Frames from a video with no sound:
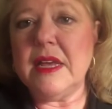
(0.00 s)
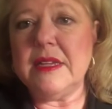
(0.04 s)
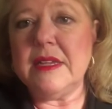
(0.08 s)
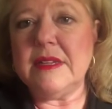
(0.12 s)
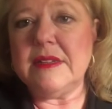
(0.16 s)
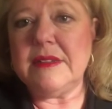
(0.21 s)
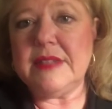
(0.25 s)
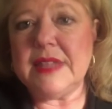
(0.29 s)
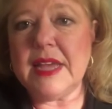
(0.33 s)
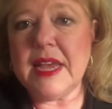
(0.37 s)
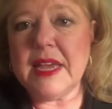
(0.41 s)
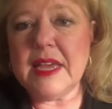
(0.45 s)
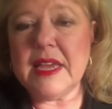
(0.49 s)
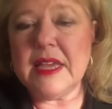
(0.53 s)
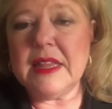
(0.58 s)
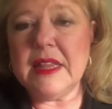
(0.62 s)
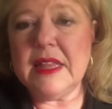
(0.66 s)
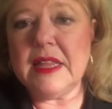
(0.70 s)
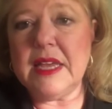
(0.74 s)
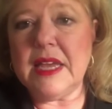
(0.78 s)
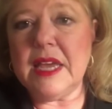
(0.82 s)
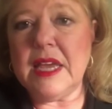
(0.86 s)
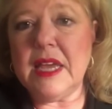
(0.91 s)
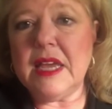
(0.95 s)

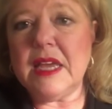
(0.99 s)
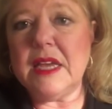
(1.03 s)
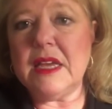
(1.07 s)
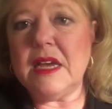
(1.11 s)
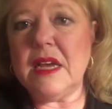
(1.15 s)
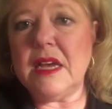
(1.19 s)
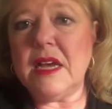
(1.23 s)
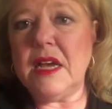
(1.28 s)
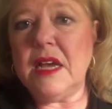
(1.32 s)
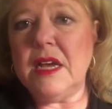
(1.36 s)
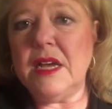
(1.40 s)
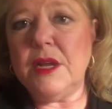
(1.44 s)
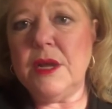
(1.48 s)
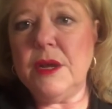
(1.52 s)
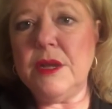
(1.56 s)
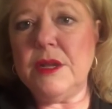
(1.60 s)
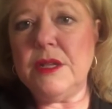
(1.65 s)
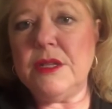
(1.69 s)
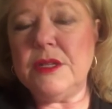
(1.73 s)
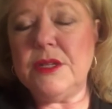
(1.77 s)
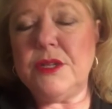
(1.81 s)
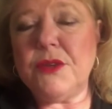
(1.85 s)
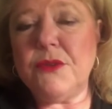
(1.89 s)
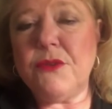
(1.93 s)
Secondly,
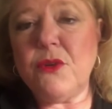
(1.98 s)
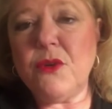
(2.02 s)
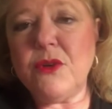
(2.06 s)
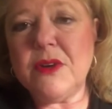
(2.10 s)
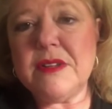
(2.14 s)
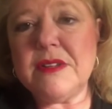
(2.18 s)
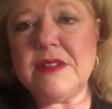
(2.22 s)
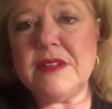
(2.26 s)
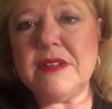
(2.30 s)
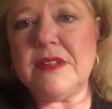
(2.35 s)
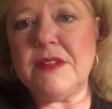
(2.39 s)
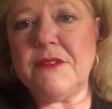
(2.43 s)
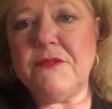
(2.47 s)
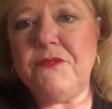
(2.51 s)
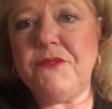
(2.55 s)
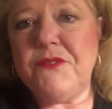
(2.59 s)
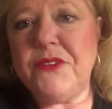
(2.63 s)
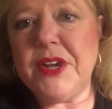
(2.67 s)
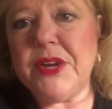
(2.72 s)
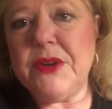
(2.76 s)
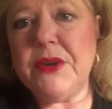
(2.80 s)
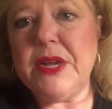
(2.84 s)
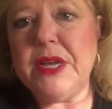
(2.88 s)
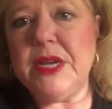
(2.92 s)
divorce is a
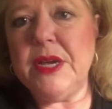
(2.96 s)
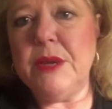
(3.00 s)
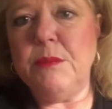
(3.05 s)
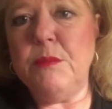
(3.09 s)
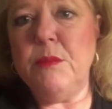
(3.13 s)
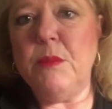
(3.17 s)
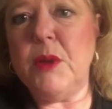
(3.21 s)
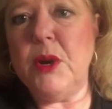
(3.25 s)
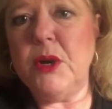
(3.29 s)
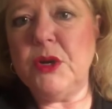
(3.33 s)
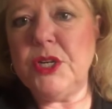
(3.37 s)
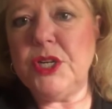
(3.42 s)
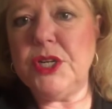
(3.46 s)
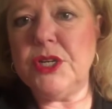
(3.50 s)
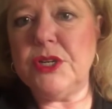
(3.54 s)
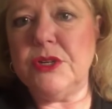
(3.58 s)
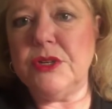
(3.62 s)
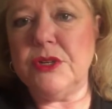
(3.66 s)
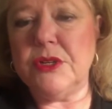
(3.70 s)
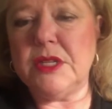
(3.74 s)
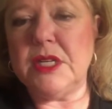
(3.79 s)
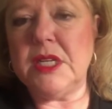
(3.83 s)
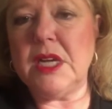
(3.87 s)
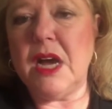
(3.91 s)
very
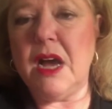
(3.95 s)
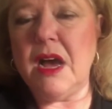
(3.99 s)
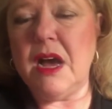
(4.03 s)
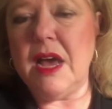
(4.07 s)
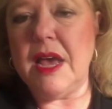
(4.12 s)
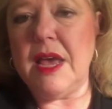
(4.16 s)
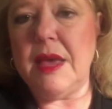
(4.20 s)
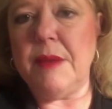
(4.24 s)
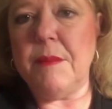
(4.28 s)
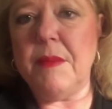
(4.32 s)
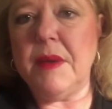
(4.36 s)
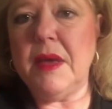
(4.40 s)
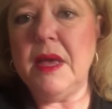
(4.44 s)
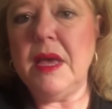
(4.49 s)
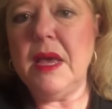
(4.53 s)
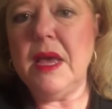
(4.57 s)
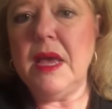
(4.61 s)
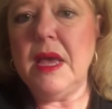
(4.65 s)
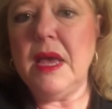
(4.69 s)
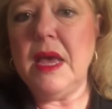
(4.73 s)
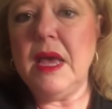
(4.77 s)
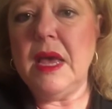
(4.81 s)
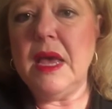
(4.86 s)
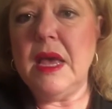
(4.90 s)
emotional time.
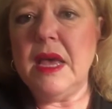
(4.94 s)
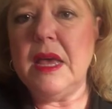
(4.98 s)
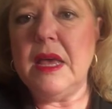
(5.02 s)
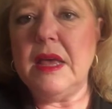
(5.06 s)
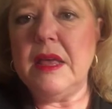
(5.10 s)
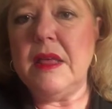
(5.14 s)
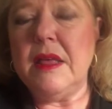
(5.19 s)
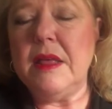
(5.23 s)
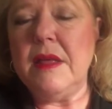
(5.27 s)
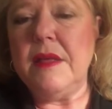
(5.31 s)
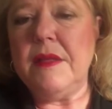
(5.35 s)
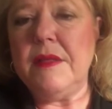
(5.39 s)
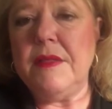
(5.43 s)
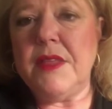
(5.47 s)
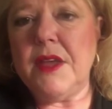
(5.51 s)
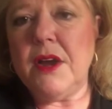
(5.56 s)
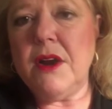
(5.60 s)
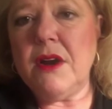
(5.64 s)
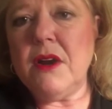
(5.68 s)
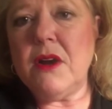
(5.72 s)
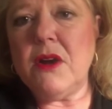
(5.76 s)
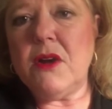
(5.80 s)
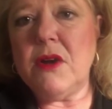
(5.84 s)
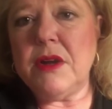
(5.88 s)

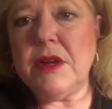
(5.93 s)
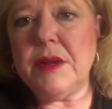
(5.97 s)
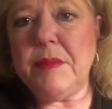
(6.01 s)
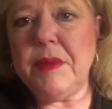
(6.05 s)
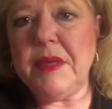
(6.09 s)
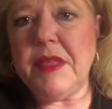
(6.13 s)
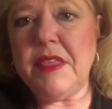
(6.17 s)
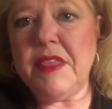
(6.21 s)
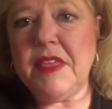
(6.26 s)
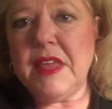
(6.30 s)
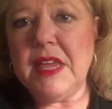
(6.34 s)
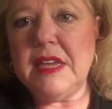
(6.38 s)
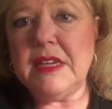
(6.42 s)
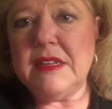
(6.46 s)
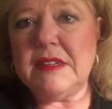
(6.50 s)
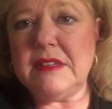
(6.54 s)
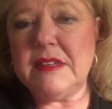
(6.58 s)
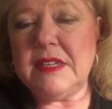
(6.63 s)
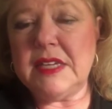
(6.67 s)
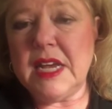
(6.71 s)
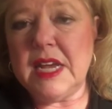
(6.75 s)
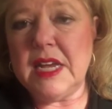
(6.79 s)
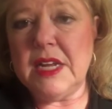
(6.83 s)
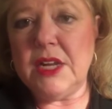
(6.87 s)
There are going to be things
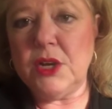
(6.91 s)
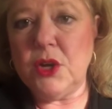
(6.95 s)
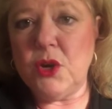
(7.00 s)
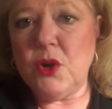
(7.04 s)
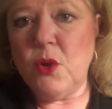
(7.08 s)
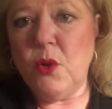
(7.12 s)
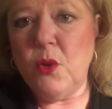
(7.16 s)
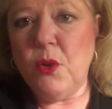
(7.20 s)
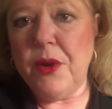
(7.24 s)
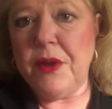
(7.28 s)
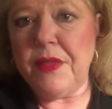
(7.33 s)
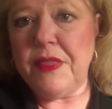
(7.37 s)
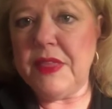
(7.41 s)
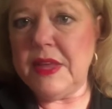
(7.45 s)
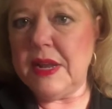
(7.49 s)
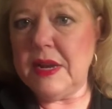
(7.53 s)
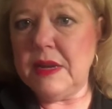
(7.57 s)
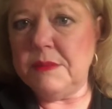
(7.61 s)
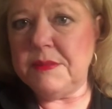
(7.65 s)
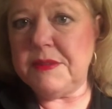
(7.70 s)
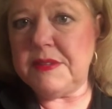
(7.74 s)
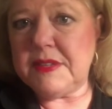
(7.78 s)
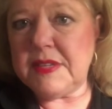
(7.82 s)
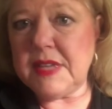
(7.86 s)
said in court that
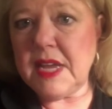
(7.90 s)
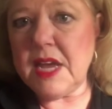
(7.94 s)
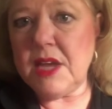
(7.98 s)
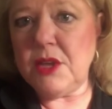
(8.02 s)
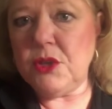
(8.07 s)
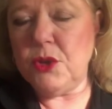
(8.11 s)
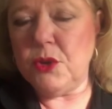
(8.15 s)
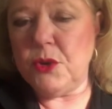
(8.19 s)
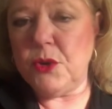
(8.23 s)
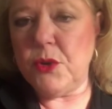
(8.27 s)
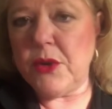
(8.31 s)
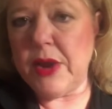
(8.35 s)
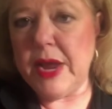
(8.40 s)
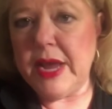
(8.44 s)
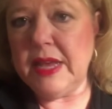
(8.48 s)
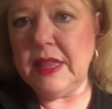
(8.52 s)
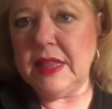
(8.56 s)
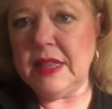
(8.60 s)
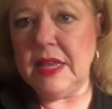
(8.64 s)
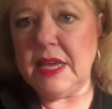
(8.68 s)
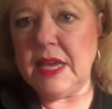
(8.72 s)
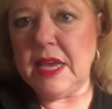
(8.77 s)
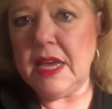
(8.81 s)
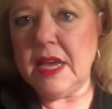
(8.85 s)
upset you
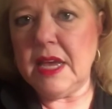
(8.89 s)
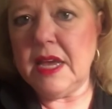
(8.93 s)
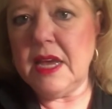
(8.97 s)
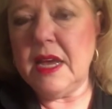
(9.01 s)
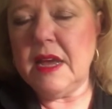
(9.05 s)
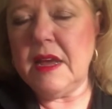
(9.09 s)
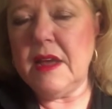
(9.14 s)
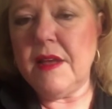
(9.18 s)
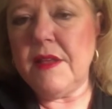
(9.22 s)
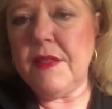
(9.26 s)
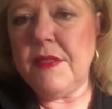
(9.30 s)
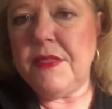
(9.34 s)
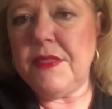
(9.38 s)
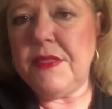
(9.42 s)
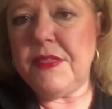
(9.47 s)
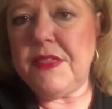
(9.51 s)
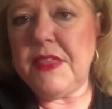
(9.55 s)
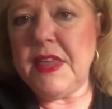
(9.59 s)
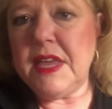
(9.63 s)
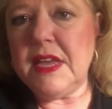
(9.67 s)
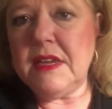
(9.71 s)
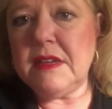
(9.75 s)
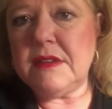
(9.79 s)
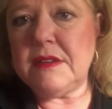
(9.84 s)
greatly.
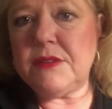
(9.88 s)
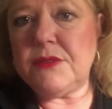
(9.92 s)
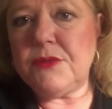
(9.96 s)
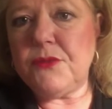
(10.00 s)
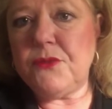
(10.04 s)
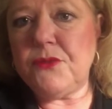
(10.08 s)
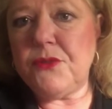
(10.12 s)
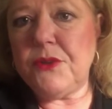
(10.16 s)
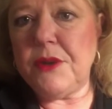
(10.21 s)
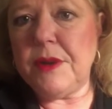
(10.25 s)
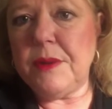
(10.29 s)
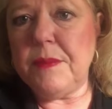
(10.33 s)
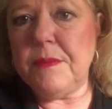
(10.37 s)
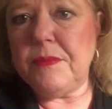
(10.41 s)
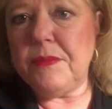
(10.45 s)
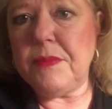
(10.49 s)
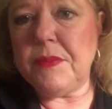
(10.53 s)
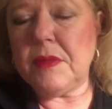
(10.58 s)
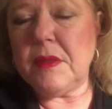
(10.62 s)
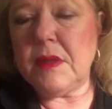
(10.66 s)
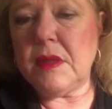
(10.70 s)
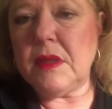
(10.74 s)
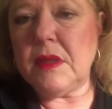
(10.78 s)
Things from